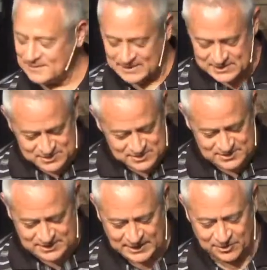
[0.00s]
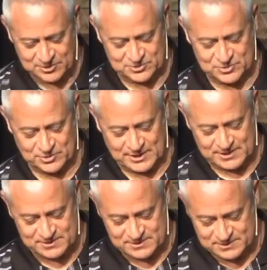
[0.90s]
it's character
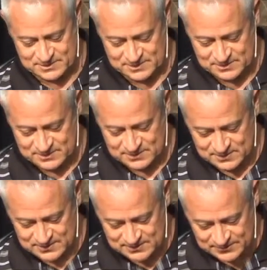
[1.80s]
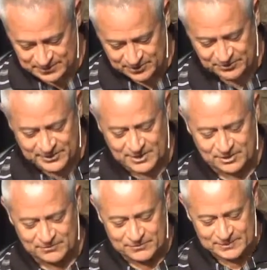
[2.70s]
traits that are there
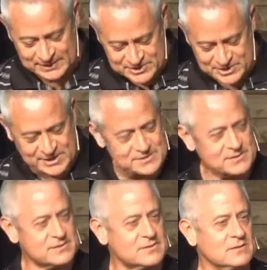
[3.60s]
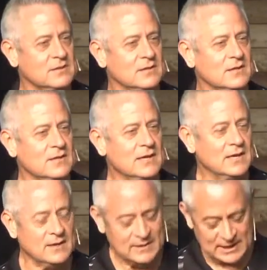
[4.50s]
in Jesus,
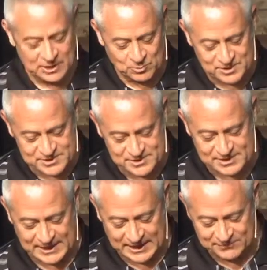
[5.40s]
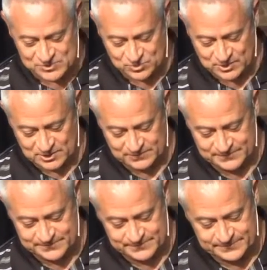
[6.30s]
and he wants us to have as well.
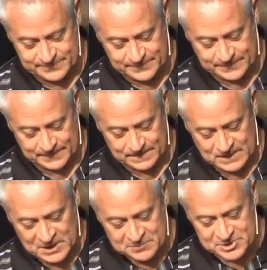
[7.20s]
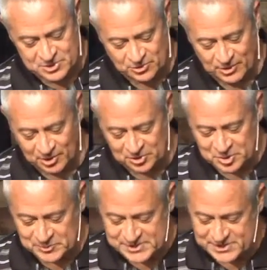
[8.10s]
But you know, not only
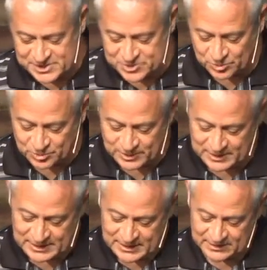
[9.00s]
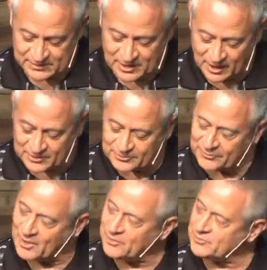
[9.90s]
do we see joy in God the
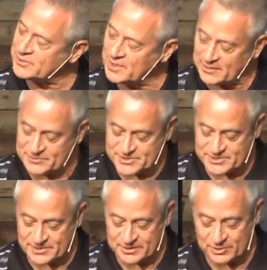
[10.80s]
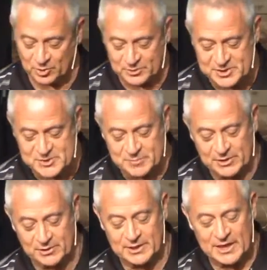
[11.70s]
Father and God the Son, the Holy
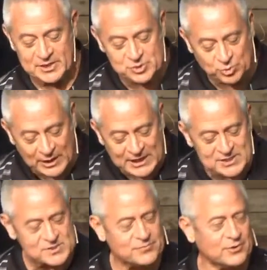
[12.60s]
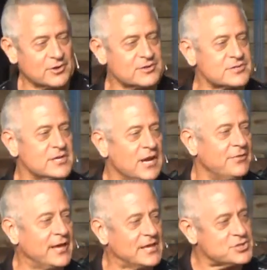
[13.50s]
Spirit transfers
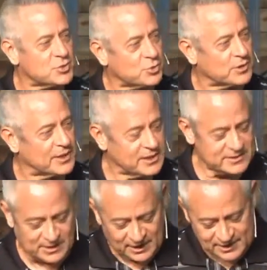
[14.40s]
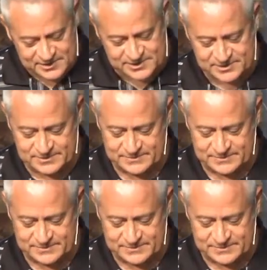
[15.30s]
that joy to us.